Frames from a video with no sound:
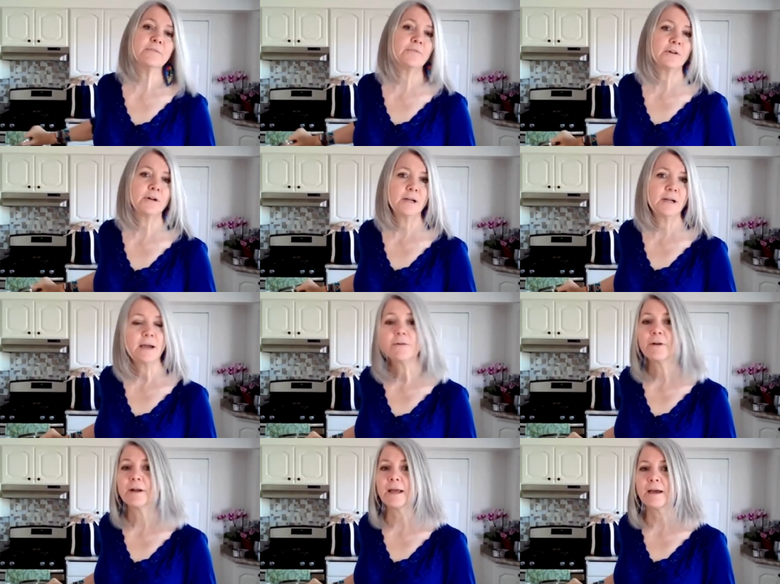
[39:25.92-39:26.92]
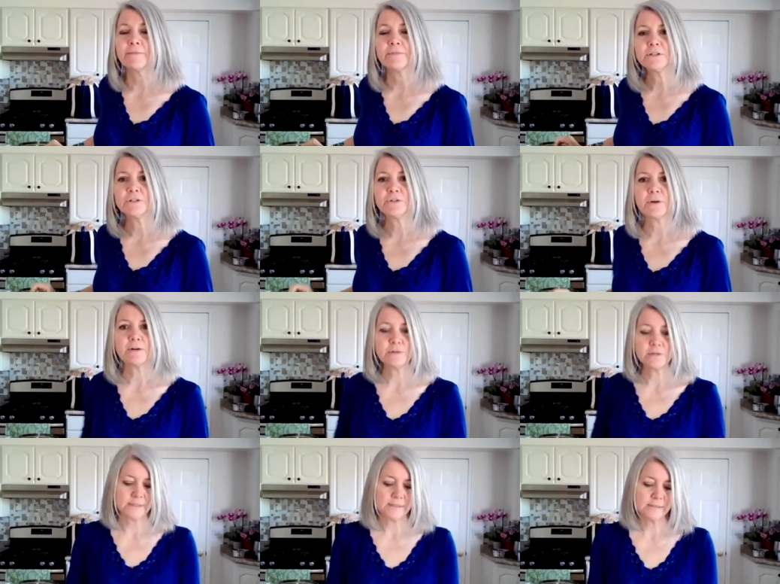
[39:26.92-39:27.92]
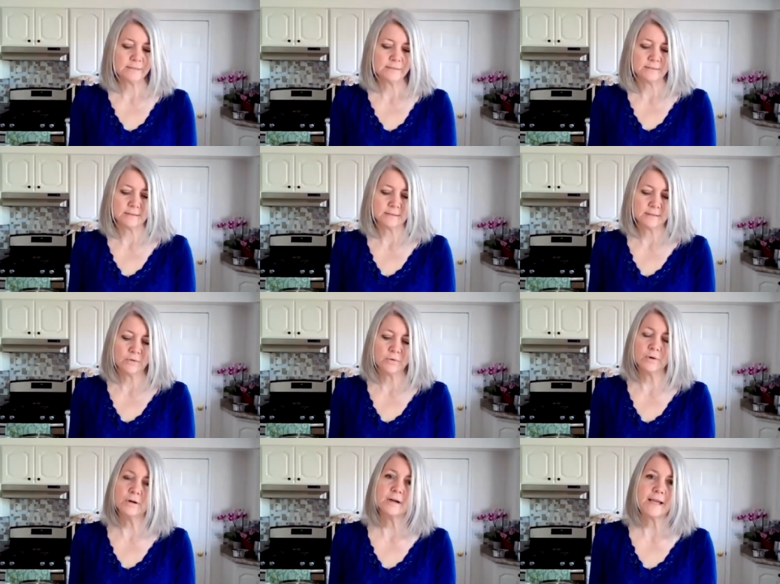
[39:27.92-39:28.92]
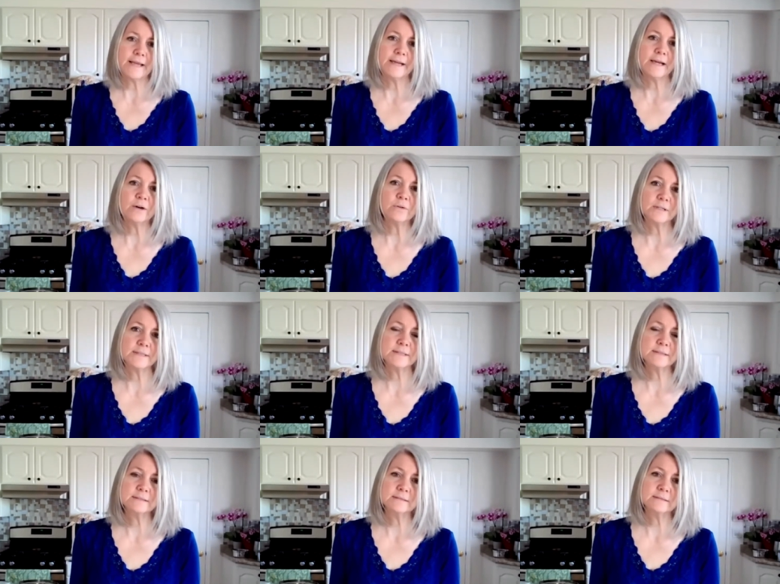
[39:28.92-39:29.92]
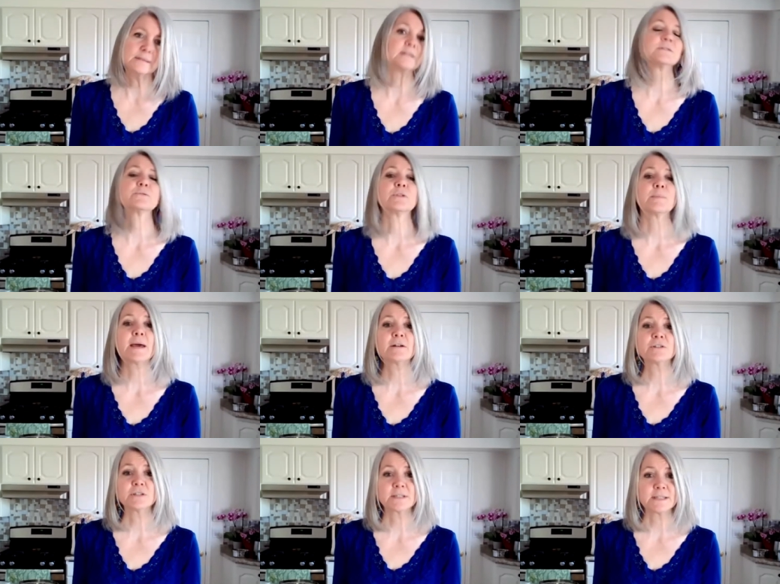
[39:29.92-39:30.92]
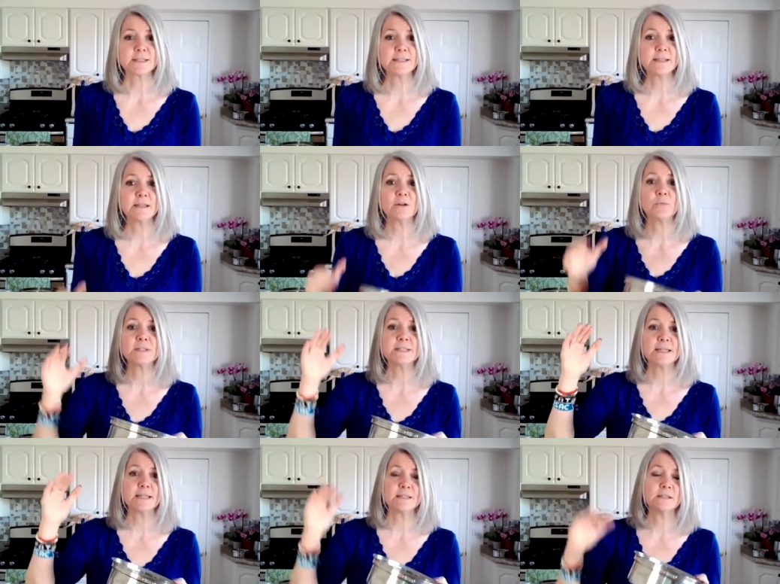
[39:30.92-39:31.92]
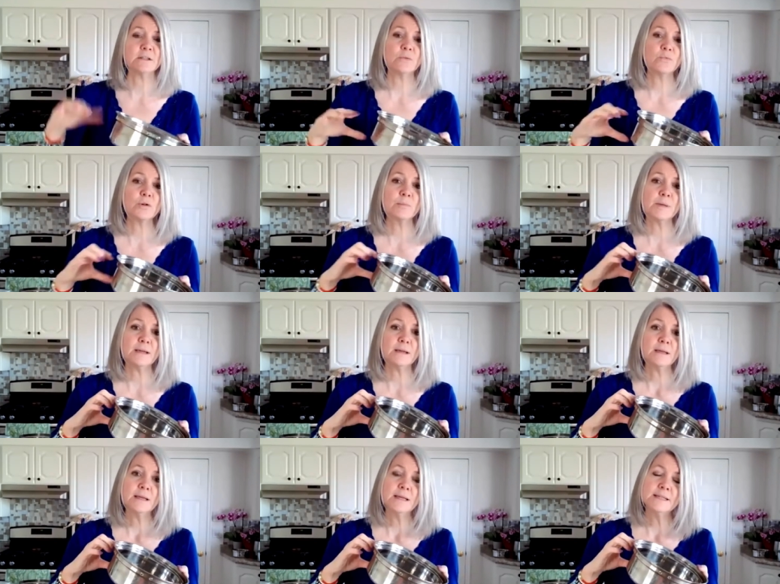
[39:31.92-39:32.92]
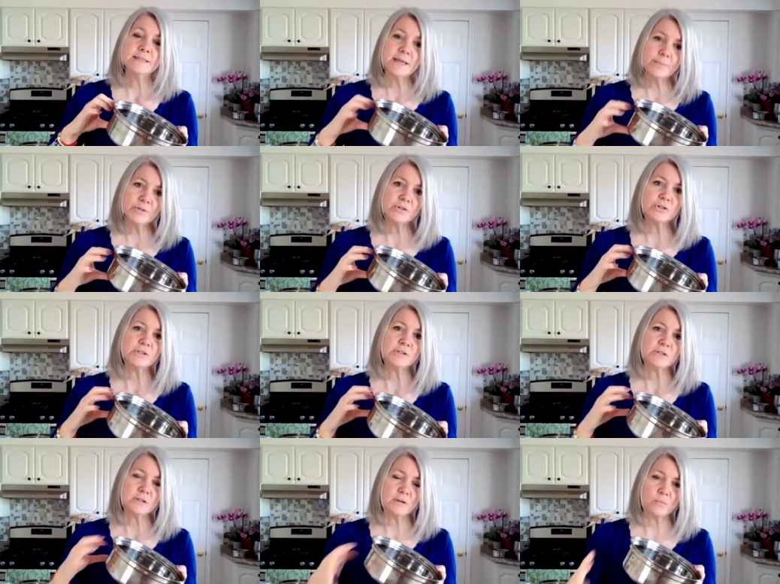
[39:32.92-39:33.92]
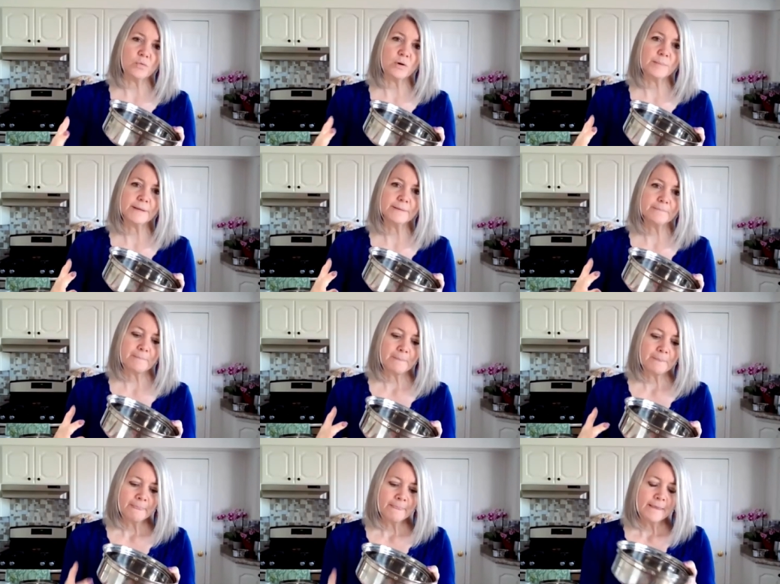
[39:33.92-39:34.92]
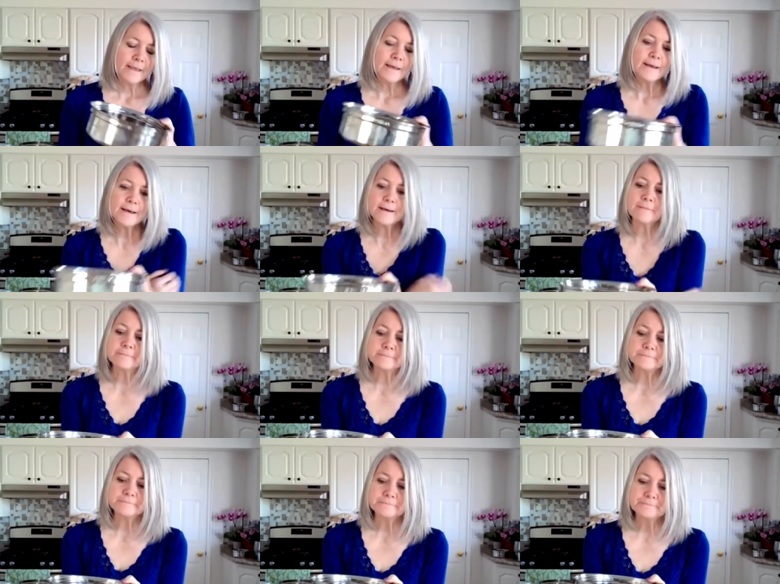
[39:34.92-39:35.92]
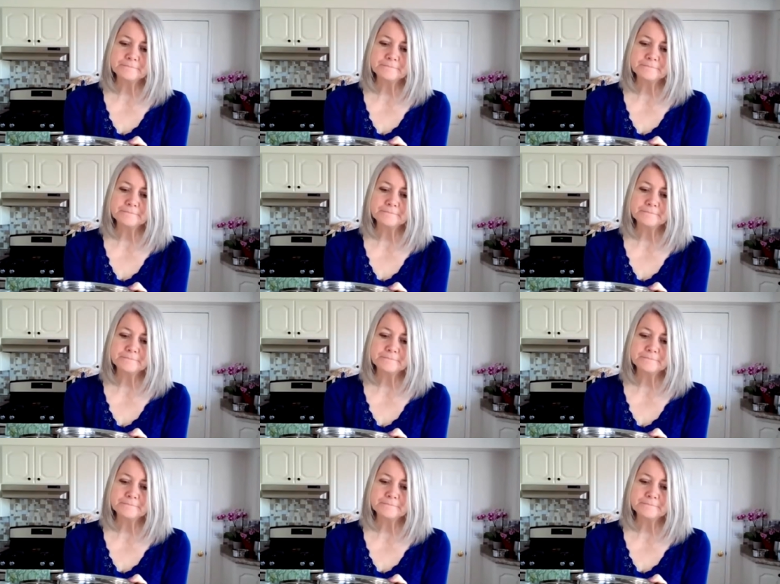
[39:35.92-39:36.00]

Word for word: it for an hour and a half to two hours or eight hours. It doesn't really matter. It's just going to sit there. Once it gets to the warming temperature, it's just going to warm it. Um,